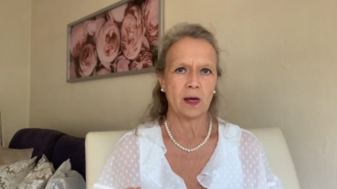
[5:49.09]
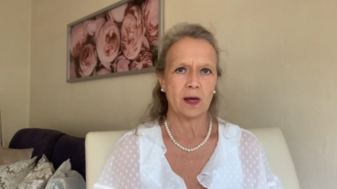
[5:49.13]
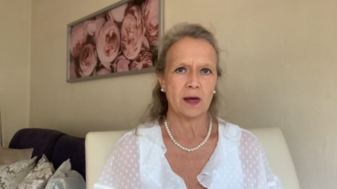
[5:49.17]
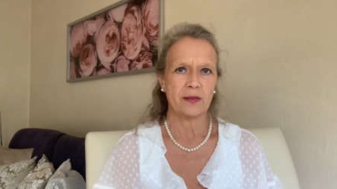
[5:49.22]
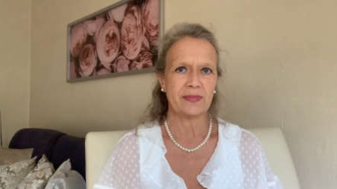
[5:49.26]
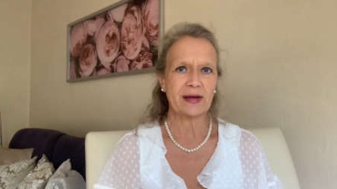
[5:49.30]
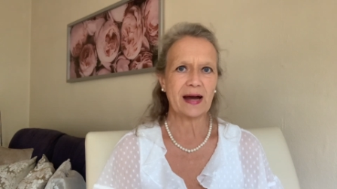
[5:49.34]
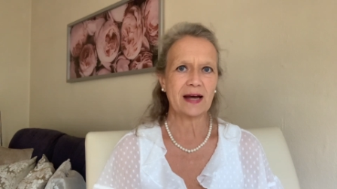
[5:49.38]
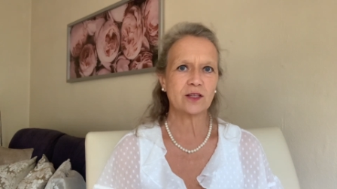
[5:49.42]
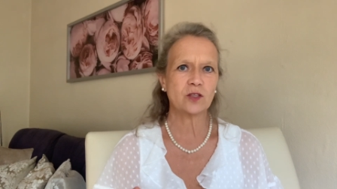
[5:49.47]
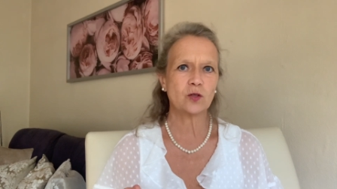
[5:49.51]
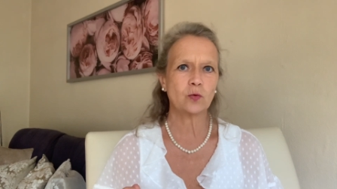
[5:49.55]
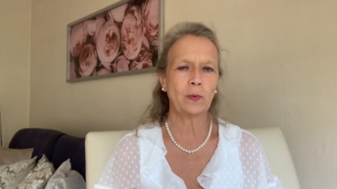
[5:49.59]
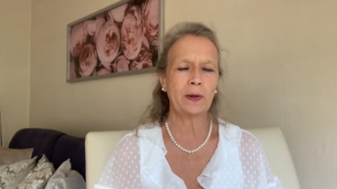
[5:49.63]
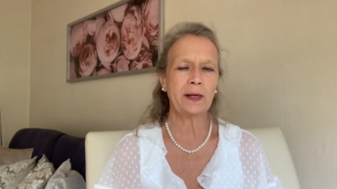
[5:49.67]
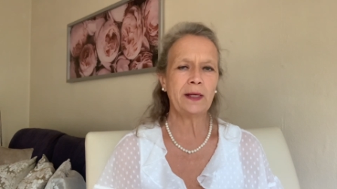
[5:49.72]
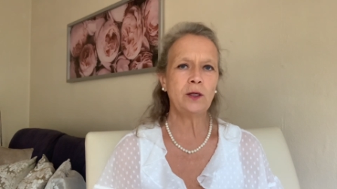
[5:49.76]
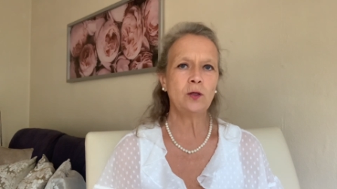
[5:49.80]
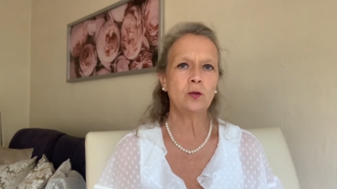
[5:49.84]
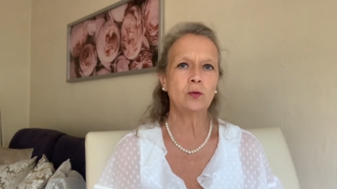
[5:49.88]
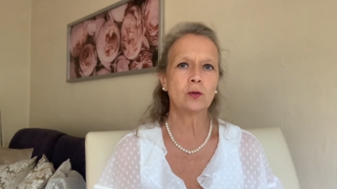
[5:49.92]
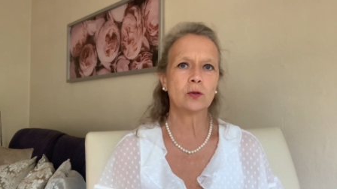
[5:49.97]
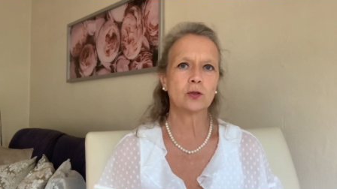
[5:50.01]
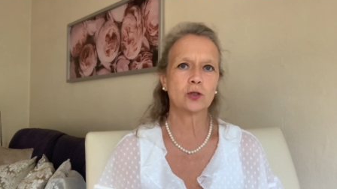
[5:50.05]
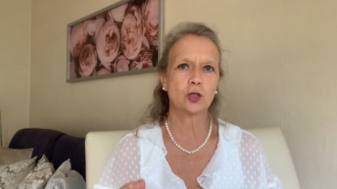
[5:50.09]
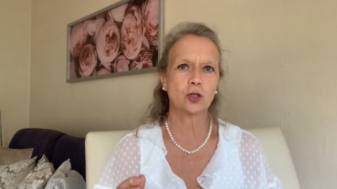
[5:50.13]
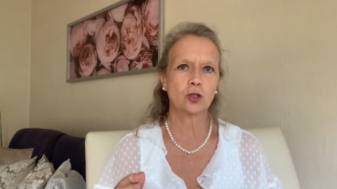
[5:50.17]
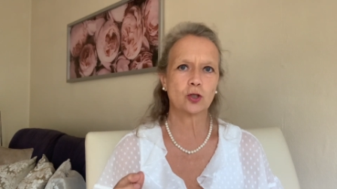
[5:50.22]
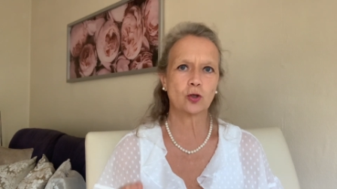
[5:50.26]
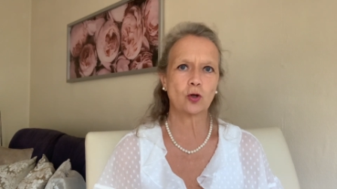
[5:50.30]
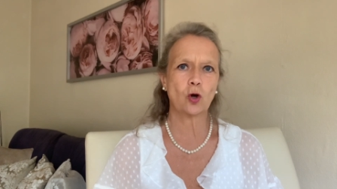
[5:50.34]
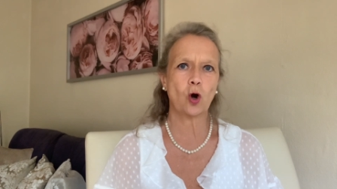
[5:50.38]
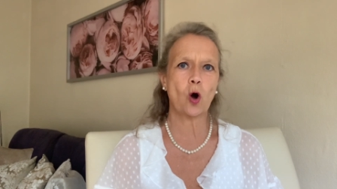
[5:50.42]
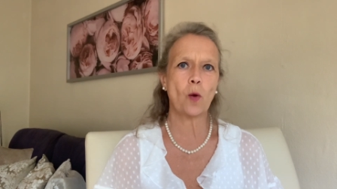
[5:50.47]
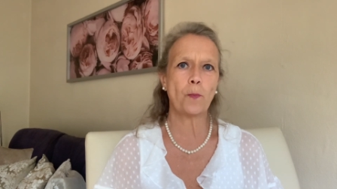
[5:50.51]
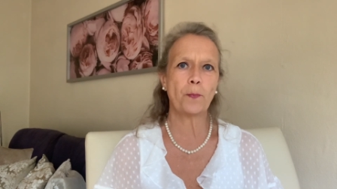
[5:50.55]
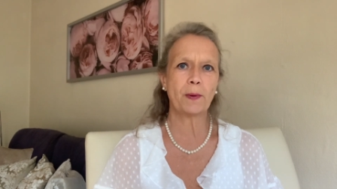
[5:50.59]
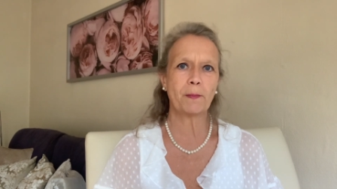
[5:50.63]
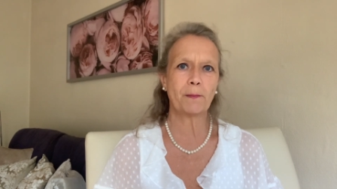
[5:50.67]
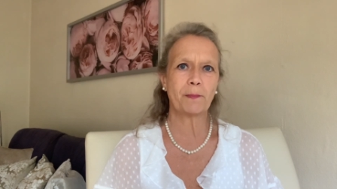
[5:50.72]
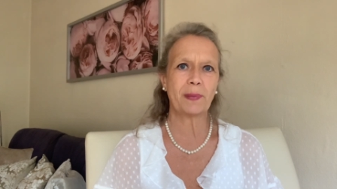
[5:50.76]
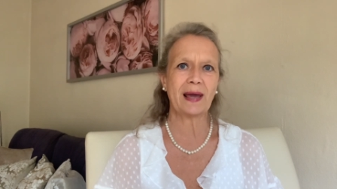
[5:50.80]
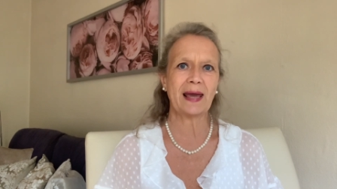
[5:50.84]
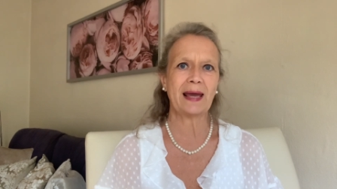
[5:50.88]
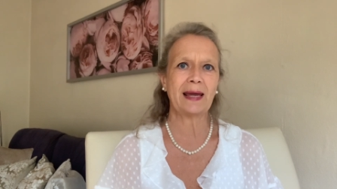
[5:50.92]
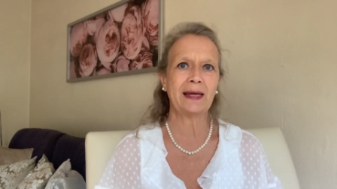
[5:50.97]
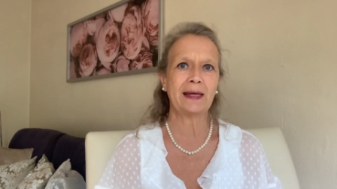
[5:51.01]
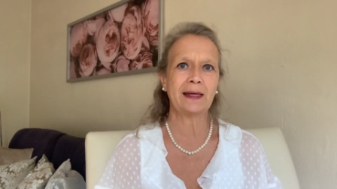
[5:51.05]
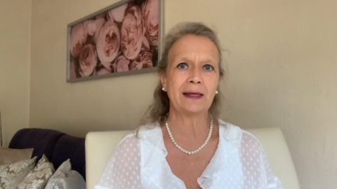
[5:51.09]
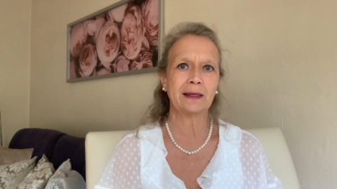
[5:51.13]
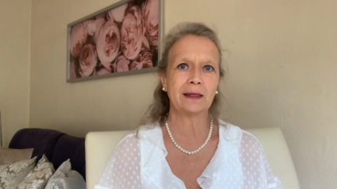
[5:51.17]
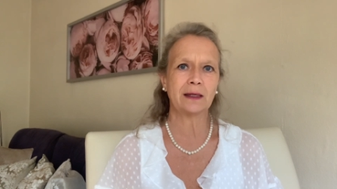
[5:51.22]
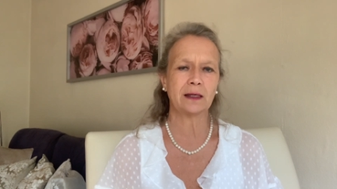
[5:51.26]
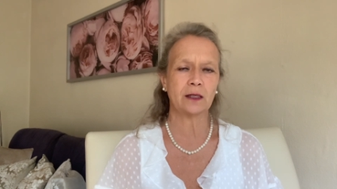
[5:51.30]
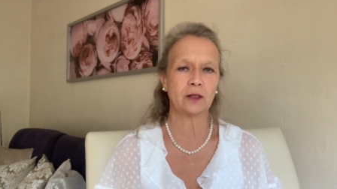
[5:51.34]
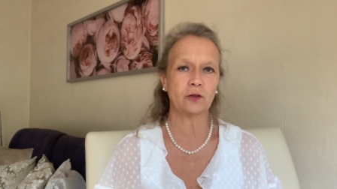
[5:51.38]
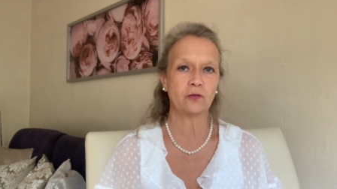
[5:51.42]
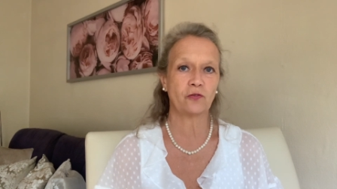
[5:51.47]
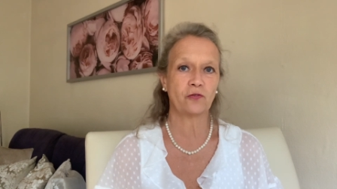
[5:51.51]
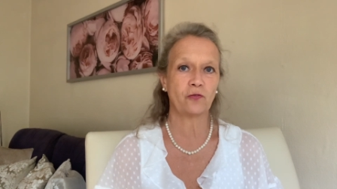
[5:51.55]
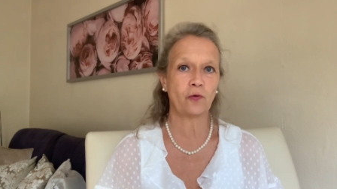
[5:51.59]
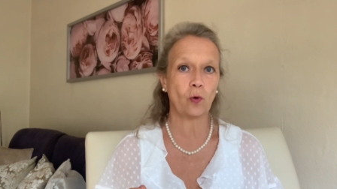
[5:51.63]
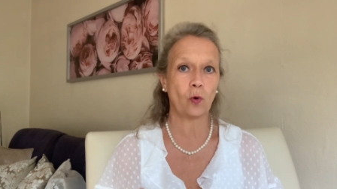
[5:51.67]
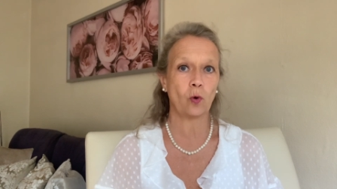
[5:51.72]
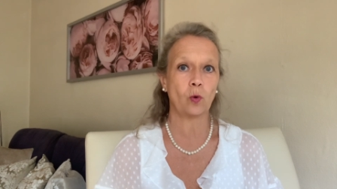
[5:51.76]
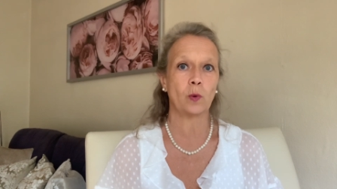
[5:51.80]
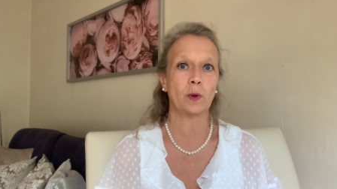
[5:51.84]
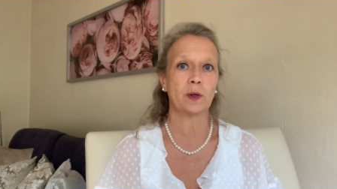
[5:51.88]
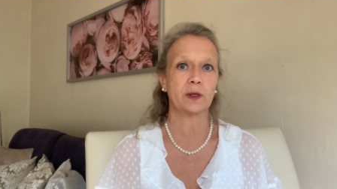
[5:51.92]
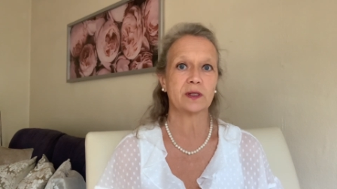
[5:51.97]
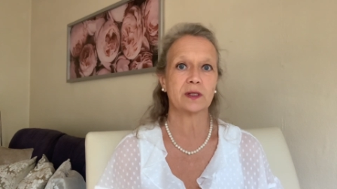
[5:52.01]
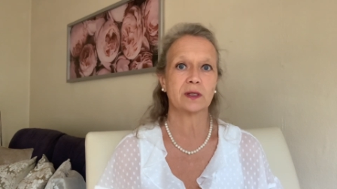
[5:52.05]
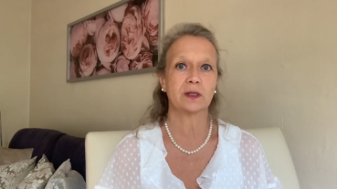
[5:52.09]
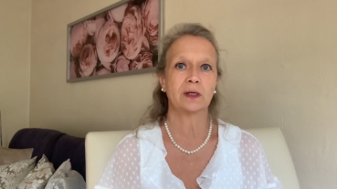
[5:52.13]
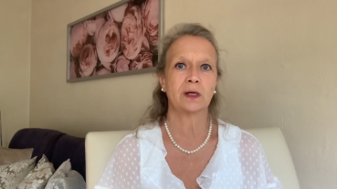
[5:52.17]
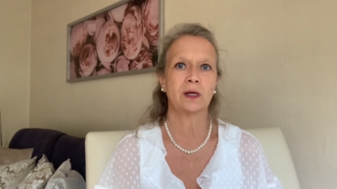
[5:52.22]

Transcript: That's when you will stop paying it forward.